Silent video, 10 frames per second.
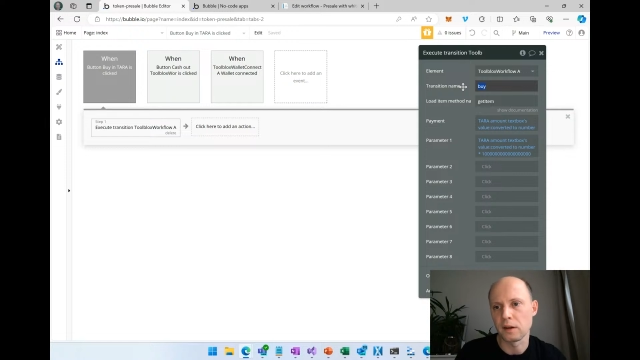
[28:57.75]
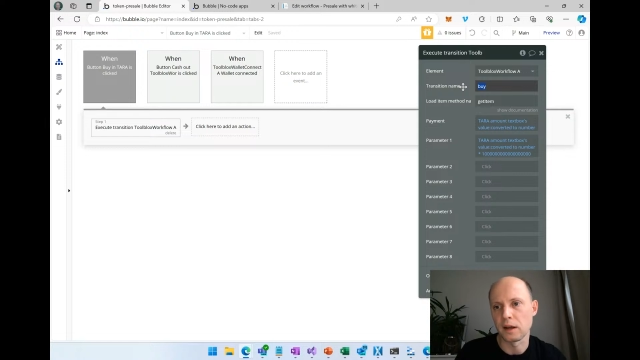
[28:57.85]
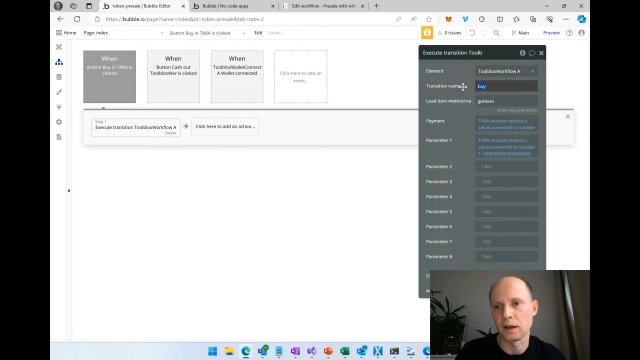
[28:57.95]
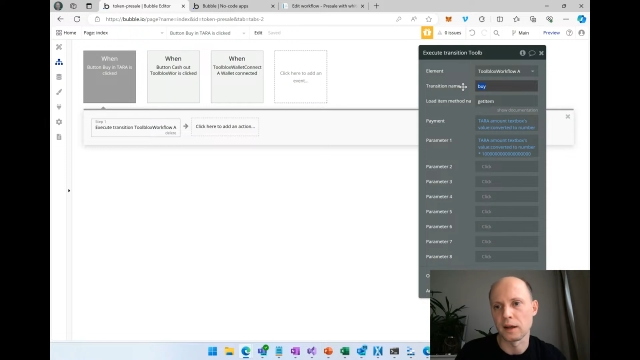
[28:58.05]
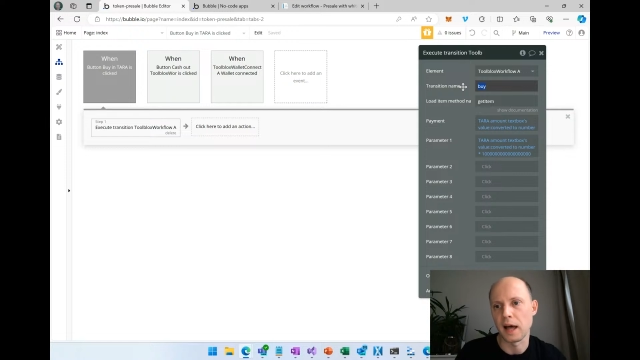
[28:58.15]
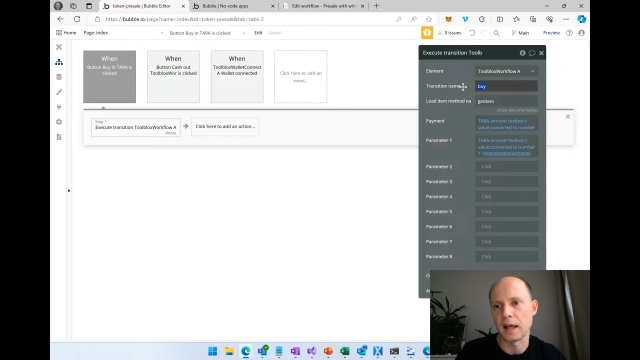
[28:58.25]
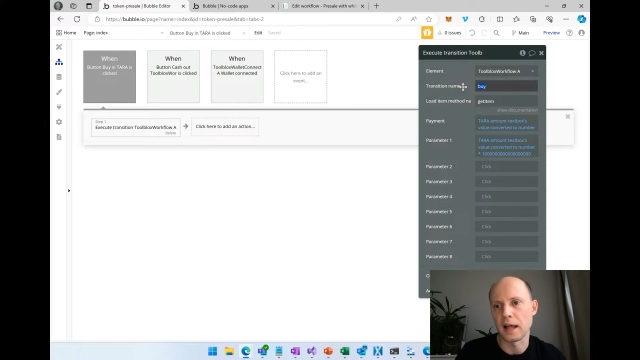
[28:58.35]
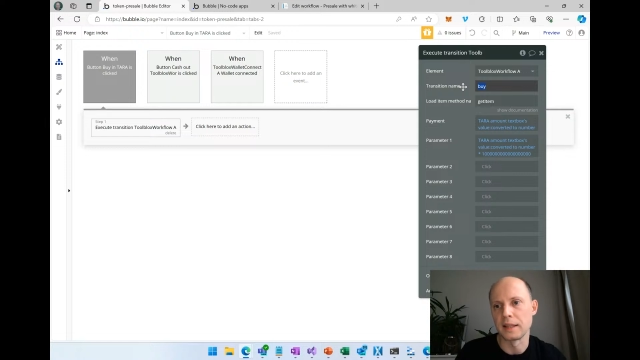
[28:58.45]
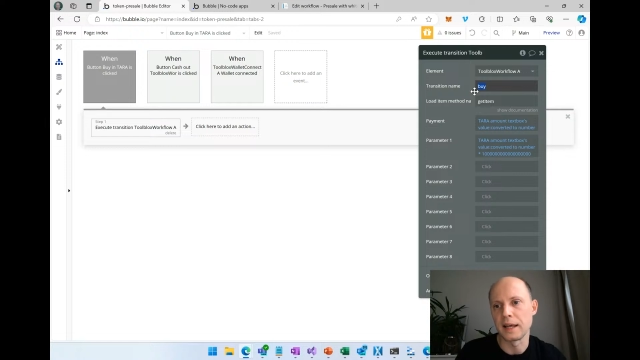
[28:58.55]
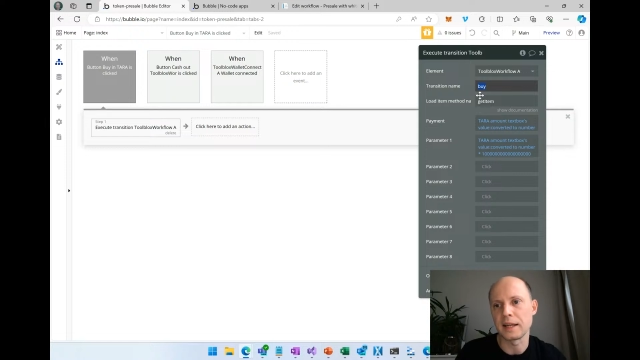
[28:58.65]

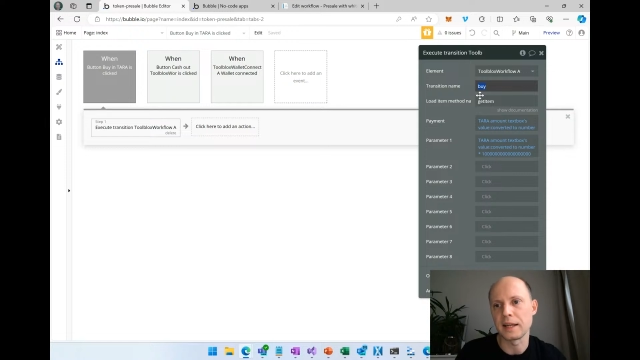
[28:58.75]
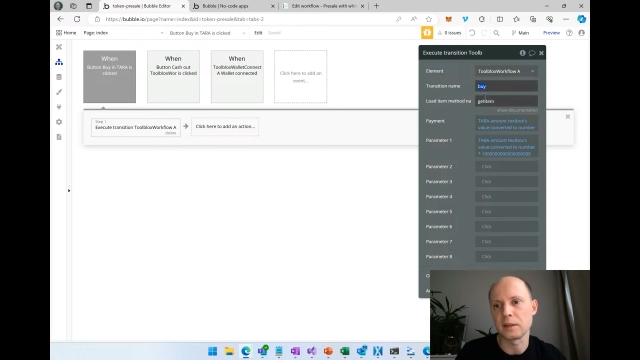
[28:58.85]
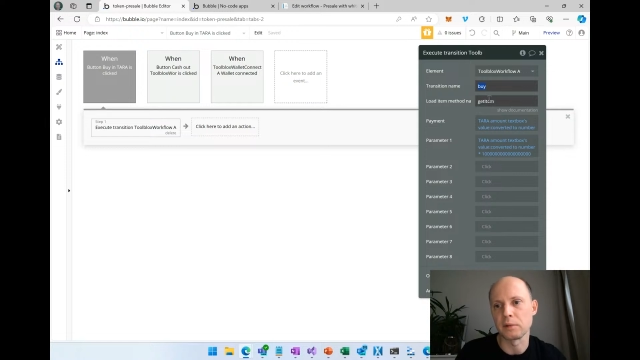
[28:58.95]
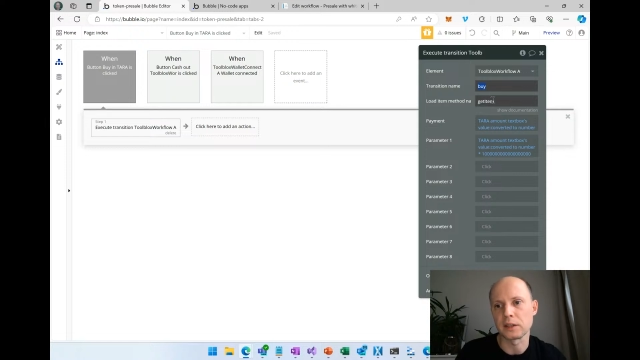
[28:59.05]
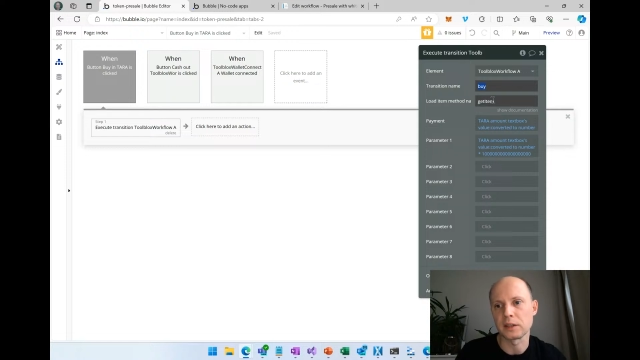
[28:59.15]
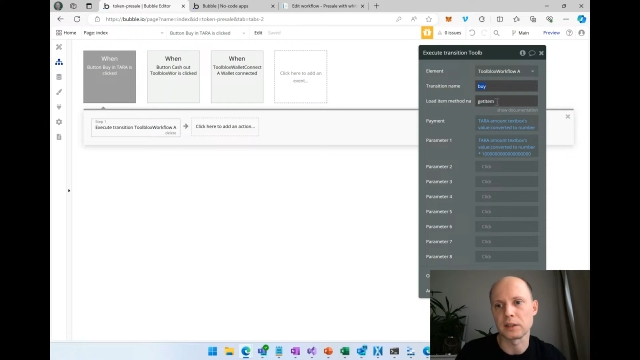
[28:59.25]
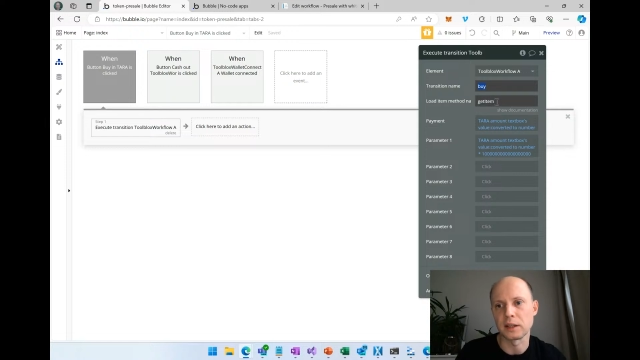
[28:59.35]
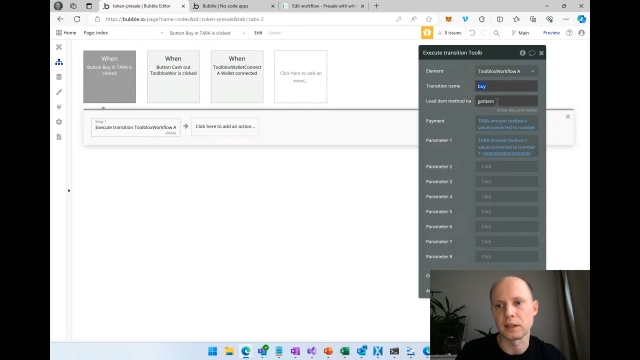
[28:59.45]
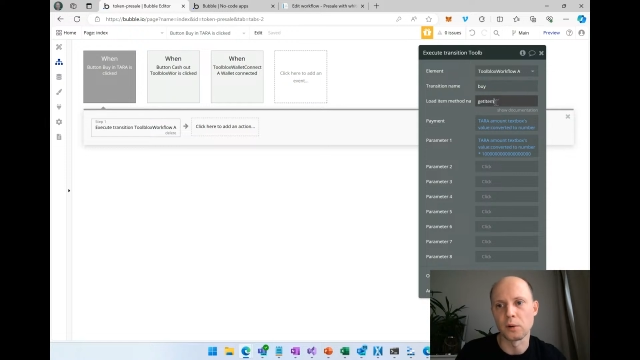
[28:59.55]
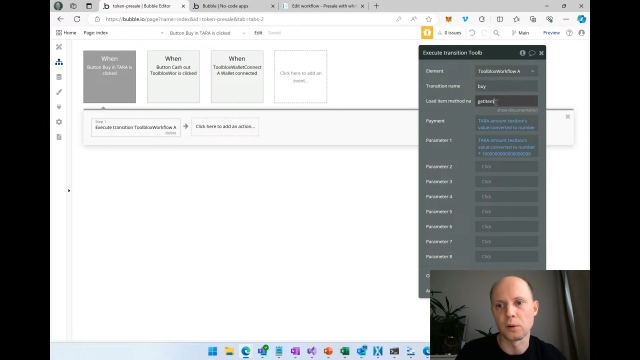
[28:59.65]
and then it will
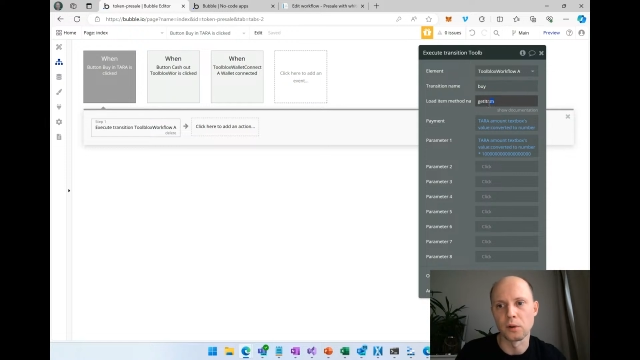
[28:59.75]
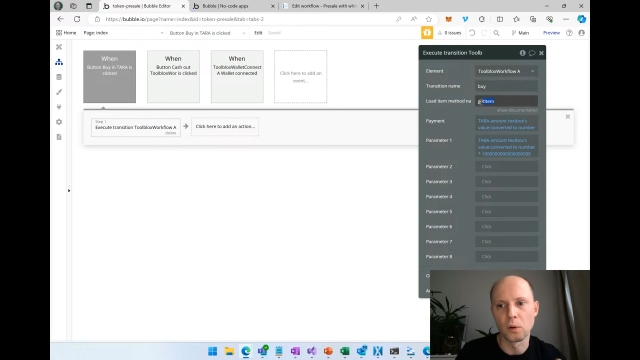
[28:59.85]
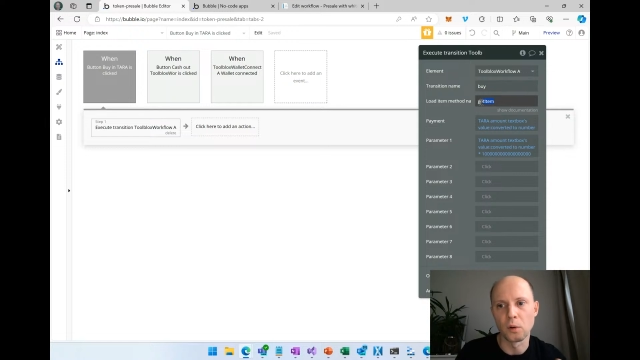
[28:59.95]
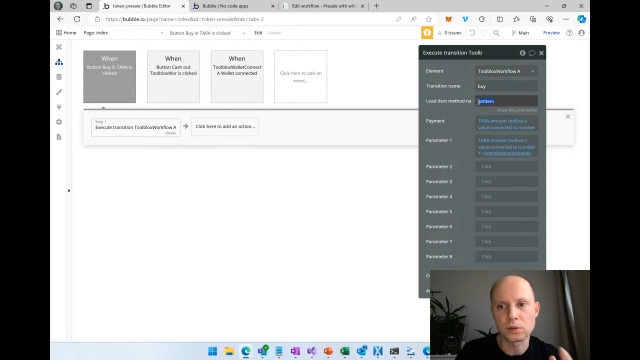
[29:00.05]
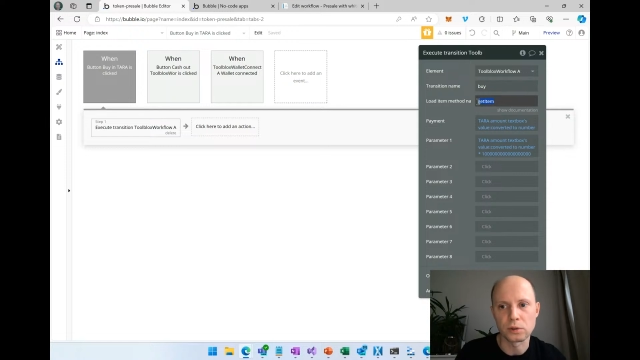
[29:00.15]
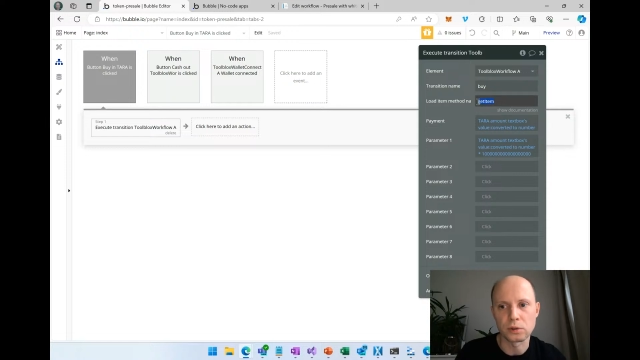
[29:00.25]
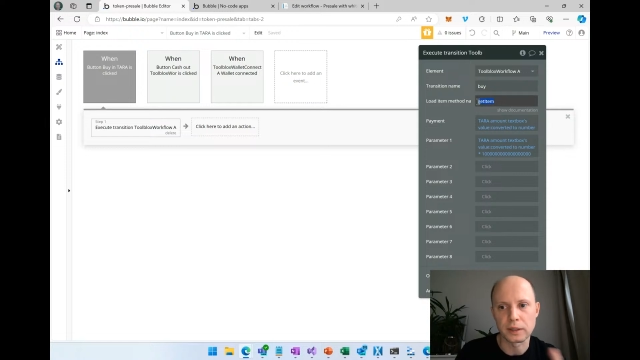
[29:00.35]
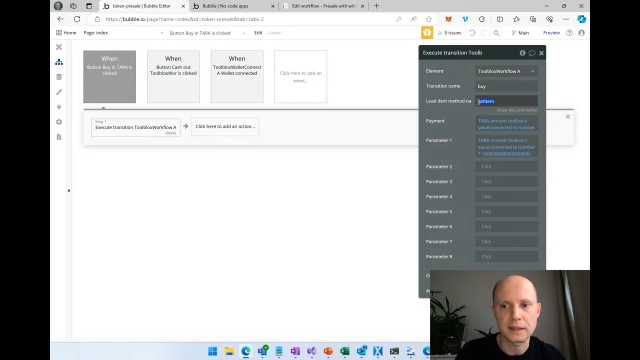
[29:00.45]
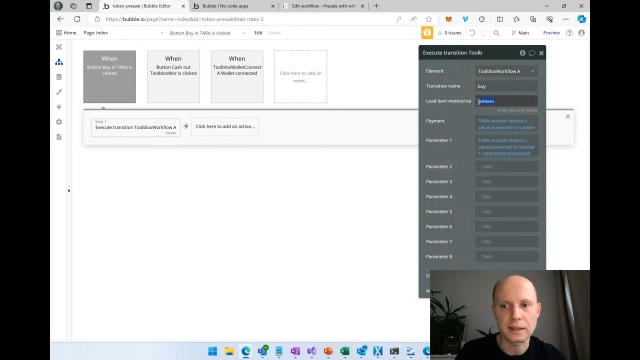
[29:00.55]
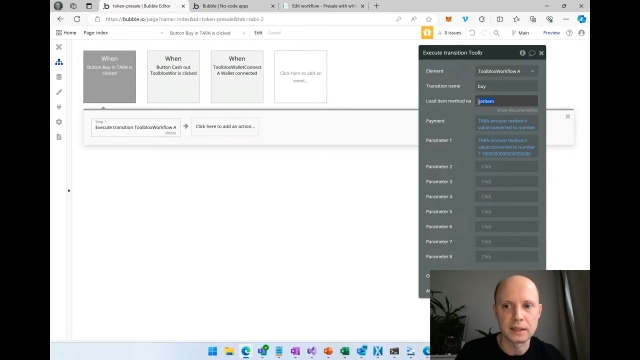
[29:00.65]
actually call also get the